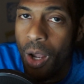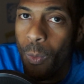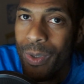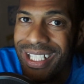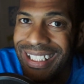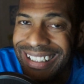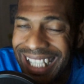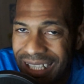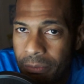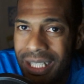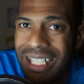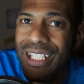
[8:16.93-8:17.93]
which led
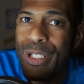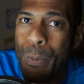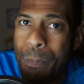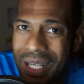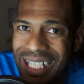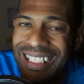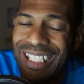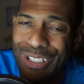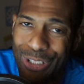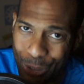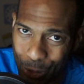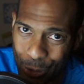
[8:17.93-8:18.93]
me to meet
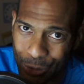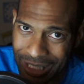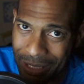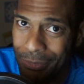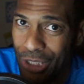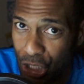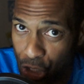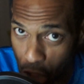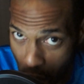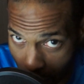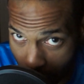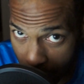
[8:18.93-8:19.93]
this girl named
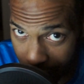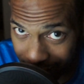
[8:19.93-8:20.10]
Lachey.